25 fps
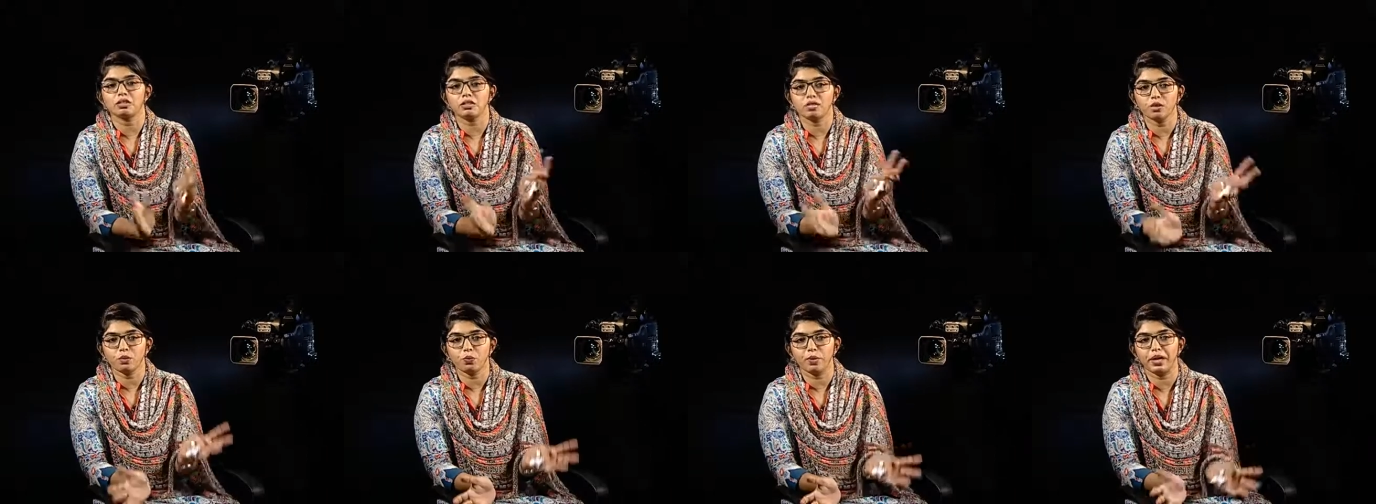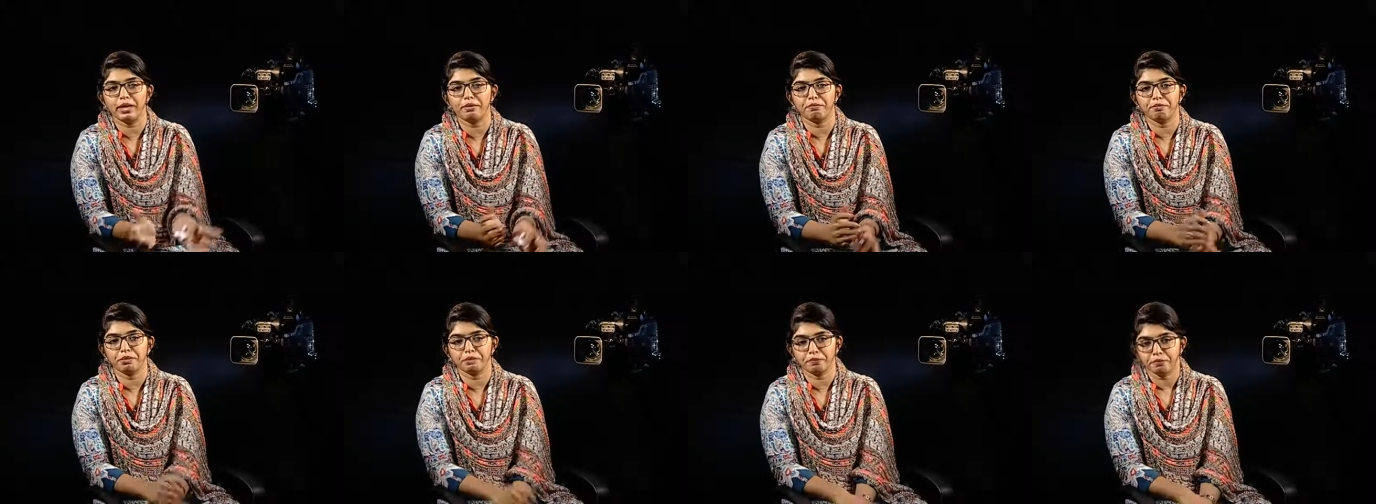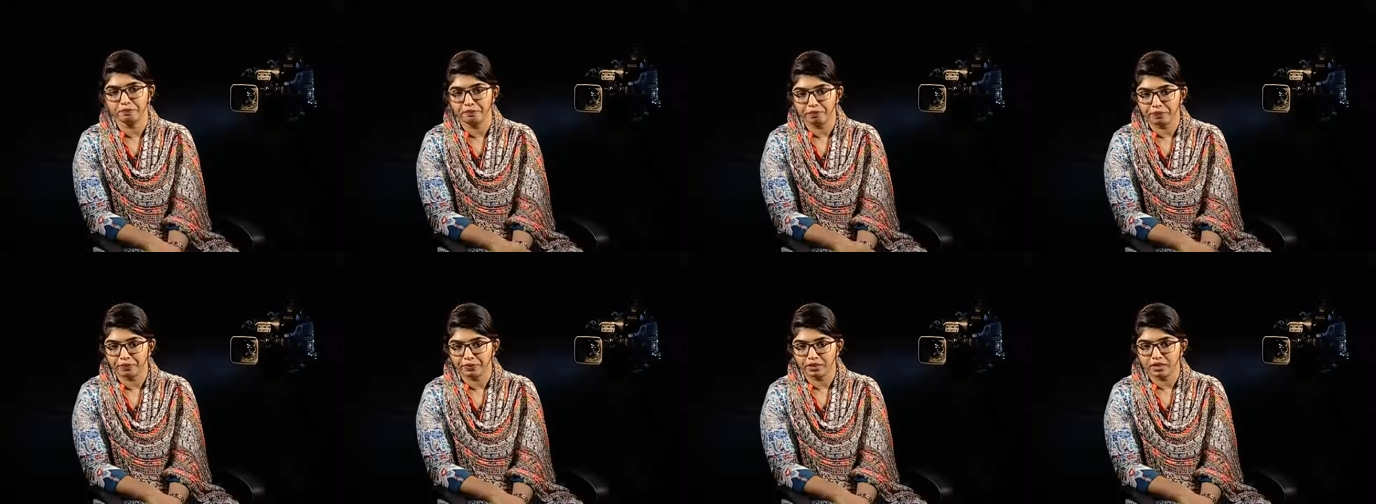the web.
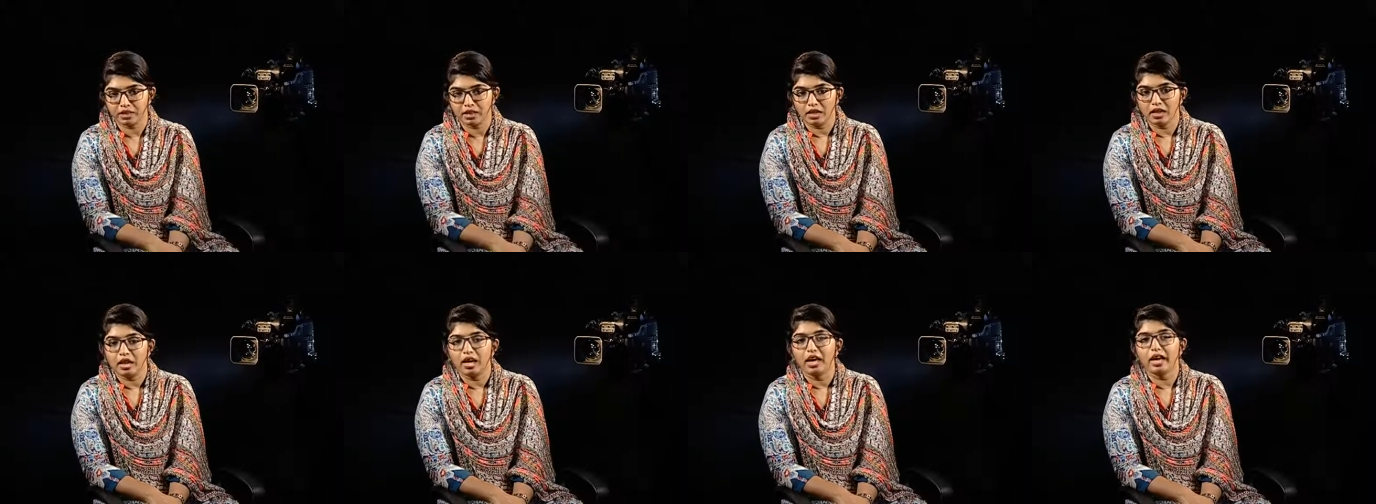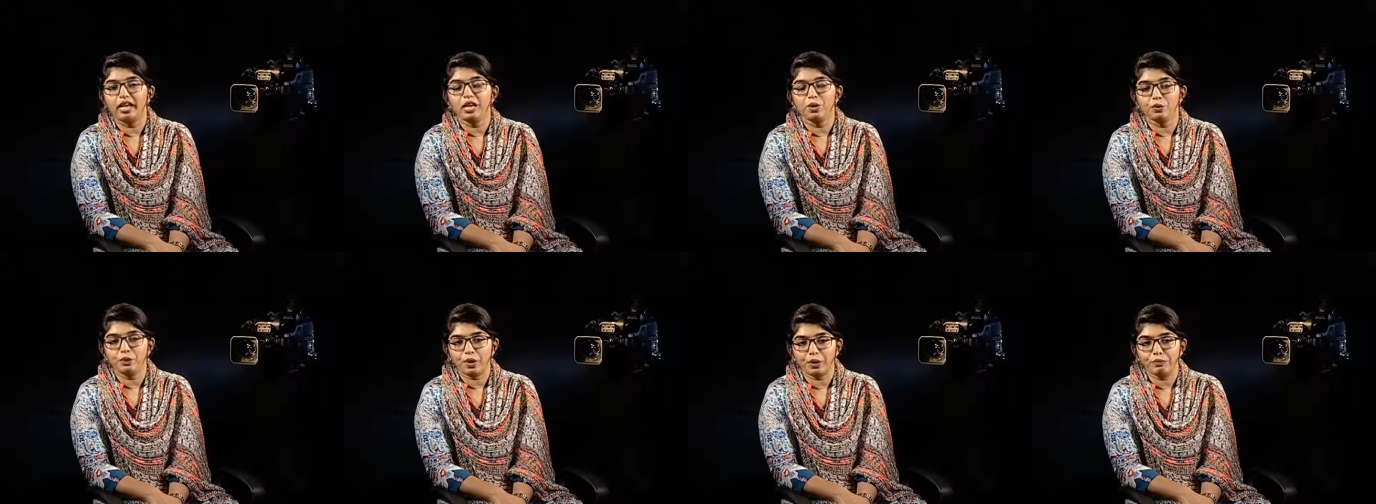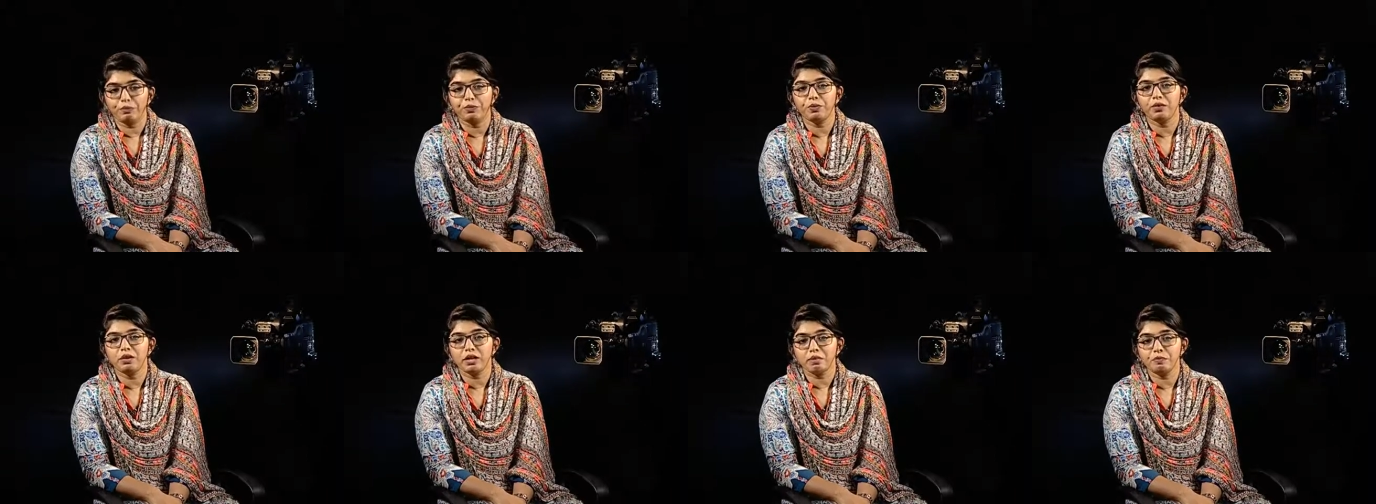In a
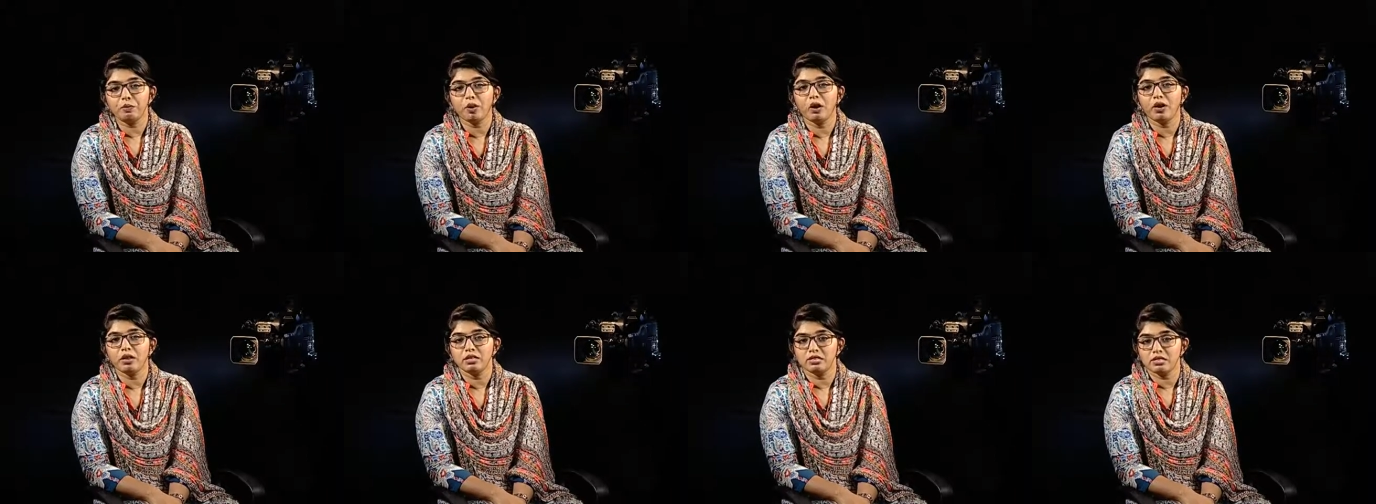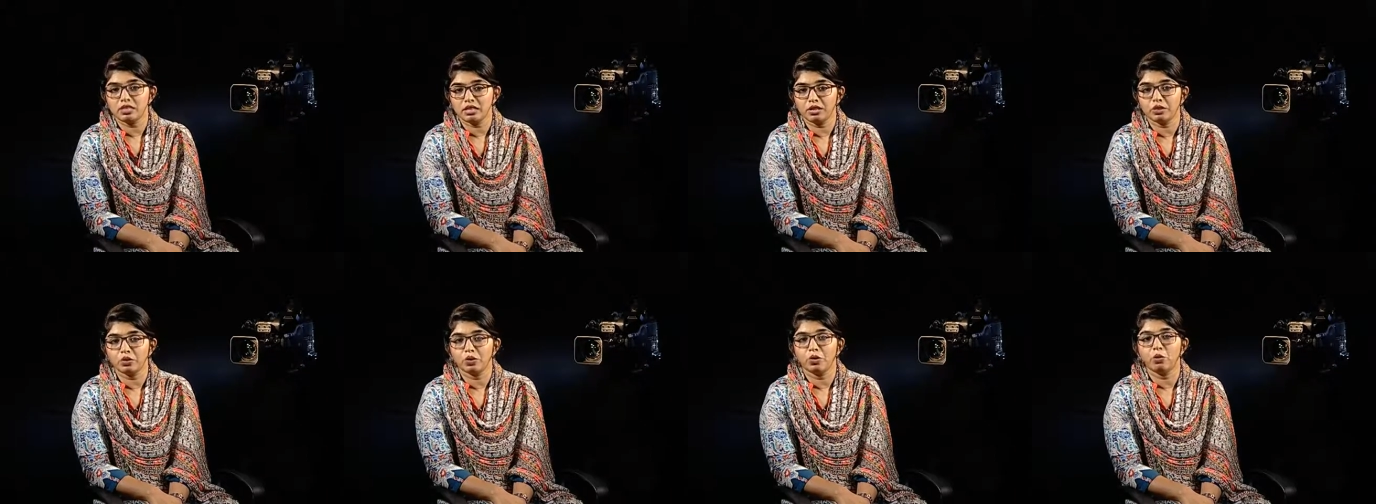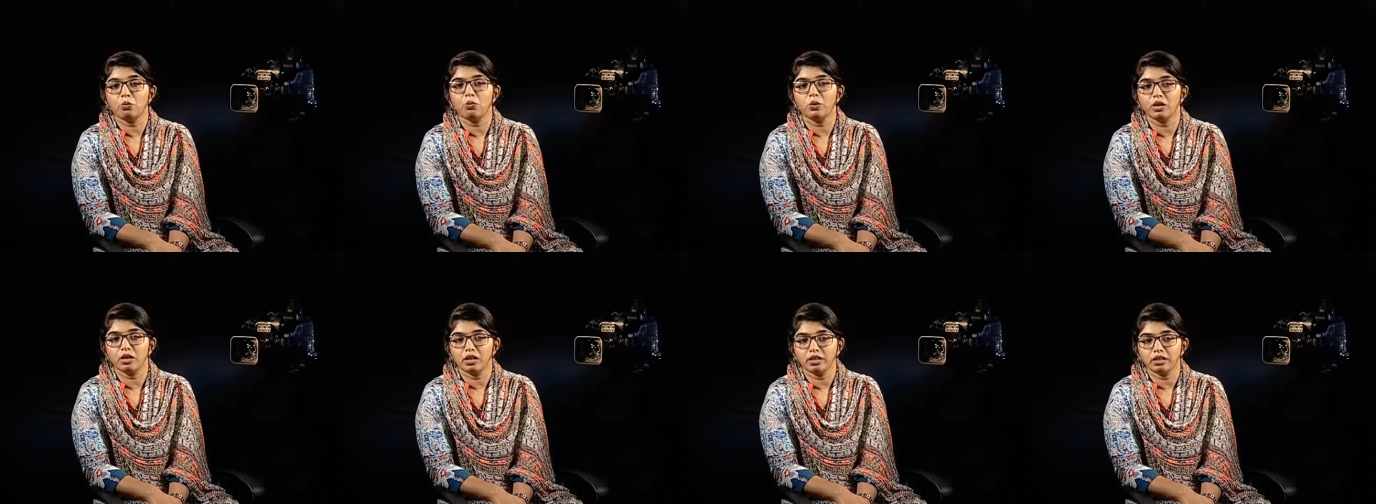Web 3.0
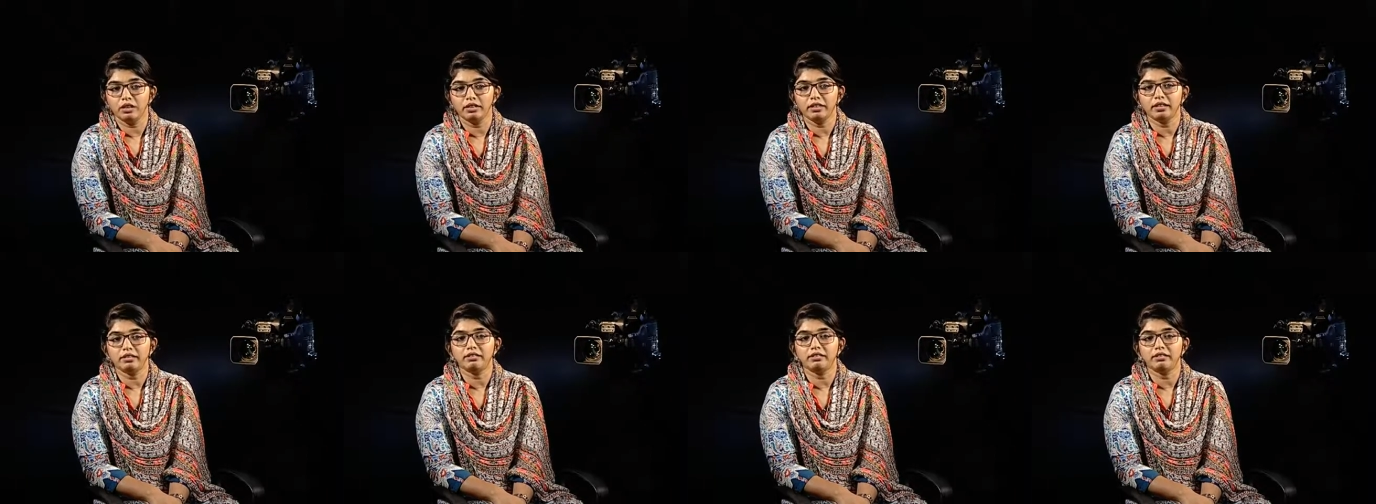world,